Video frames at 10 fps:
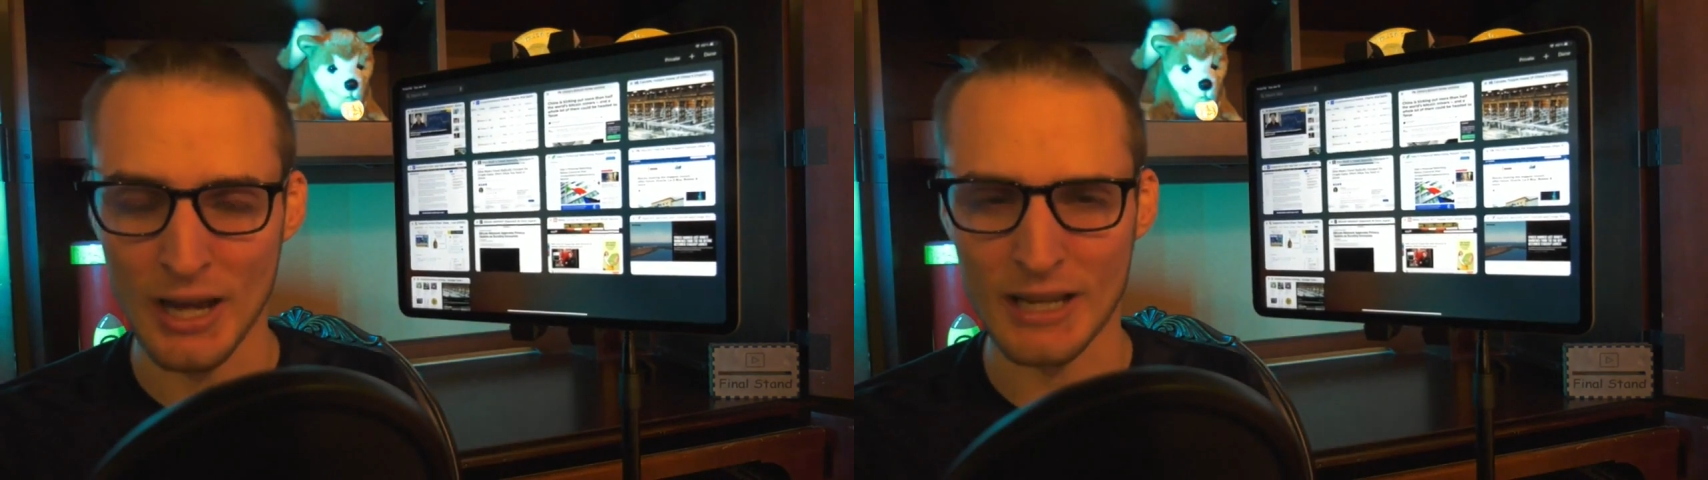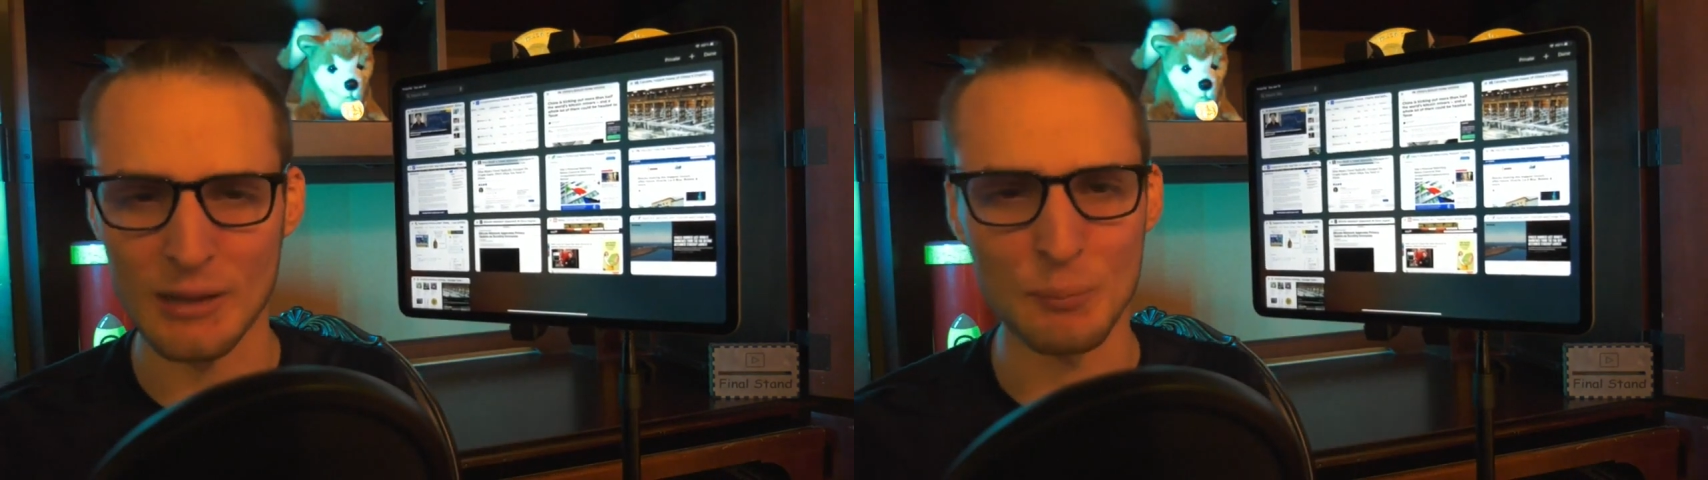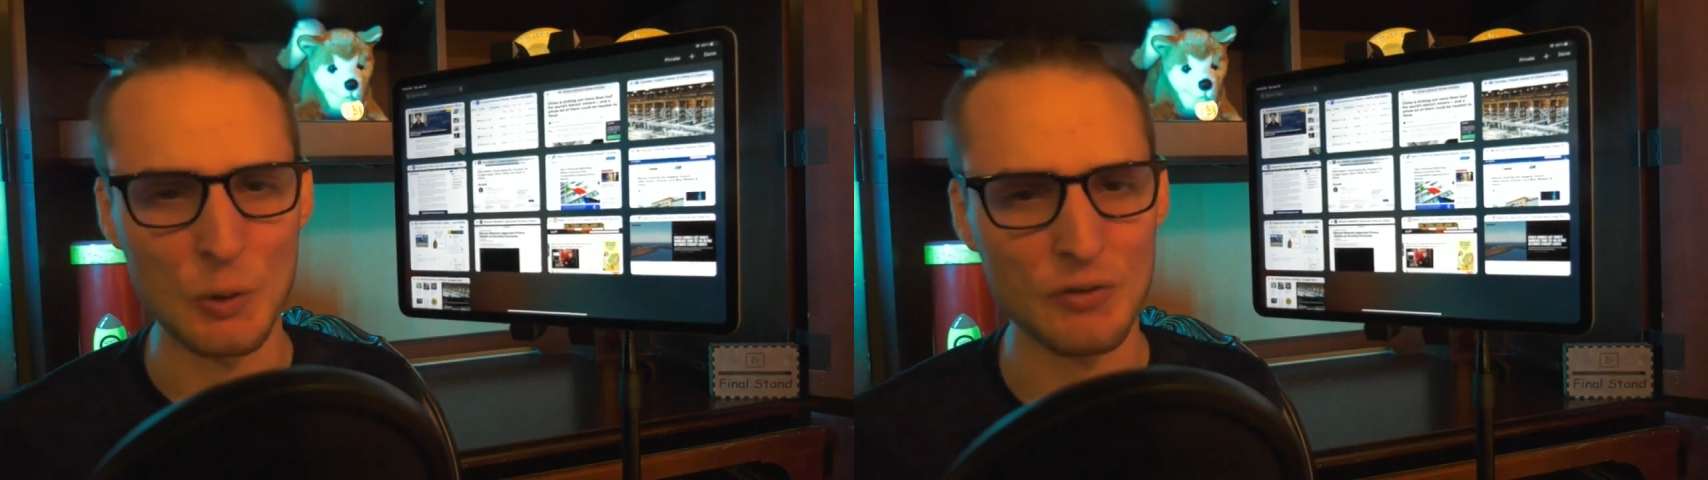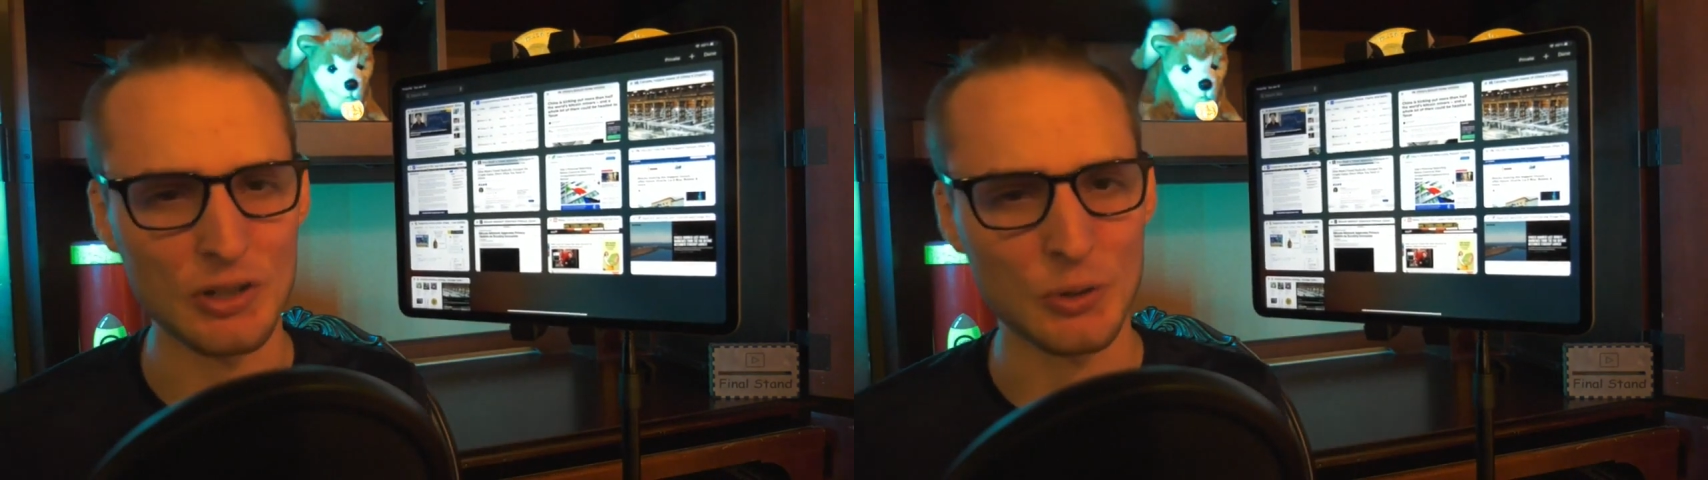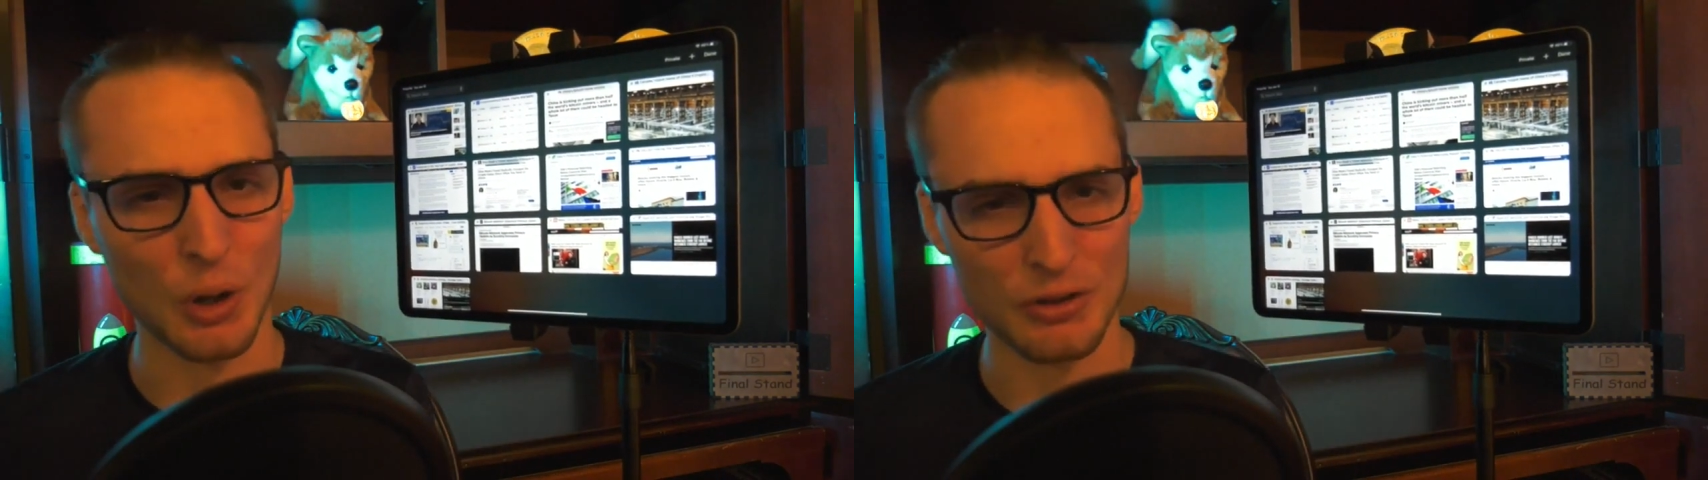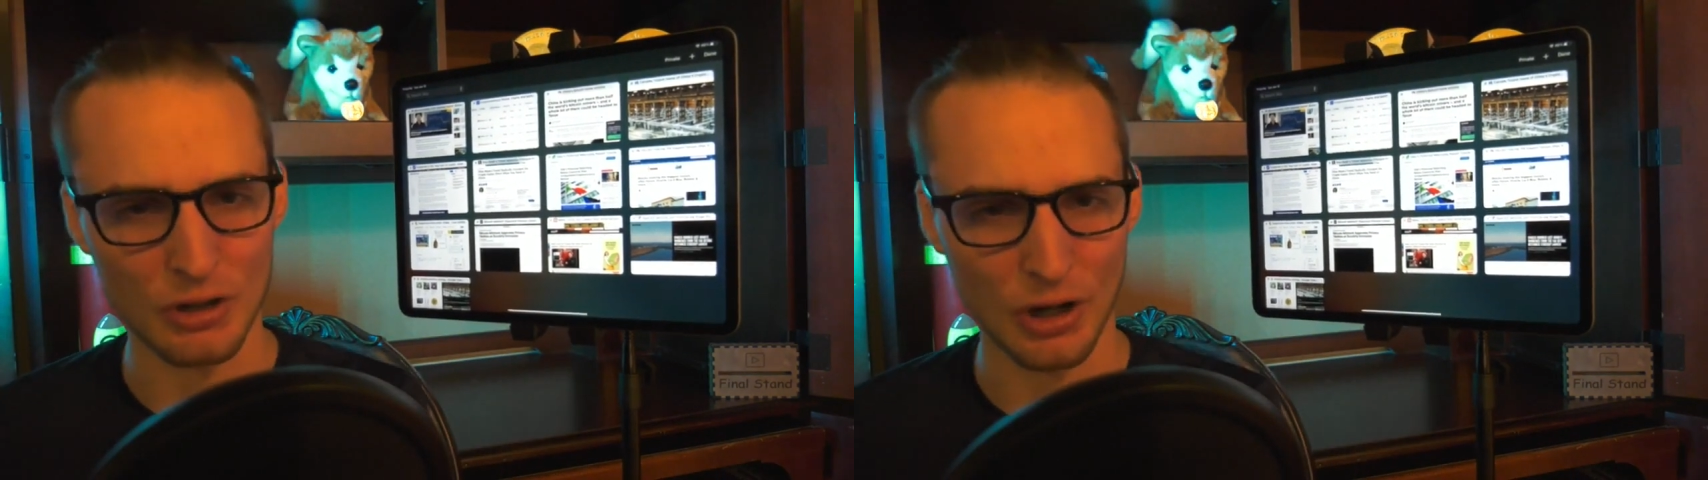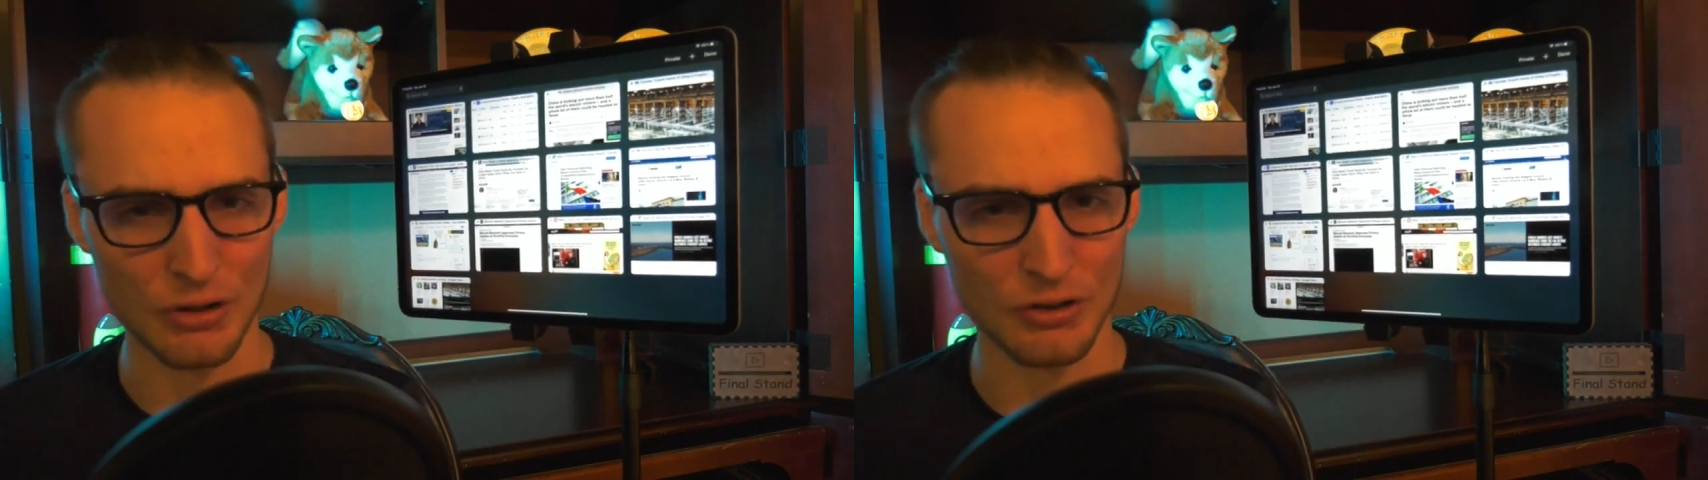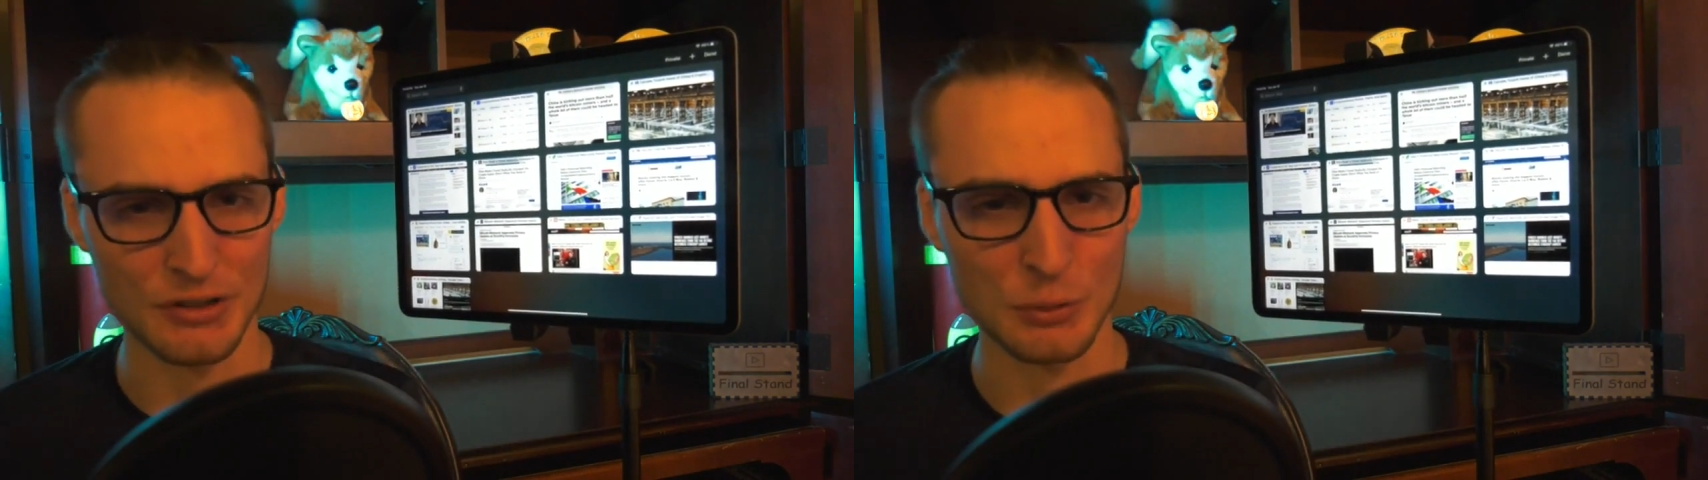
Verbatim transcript: and then moving to other countries,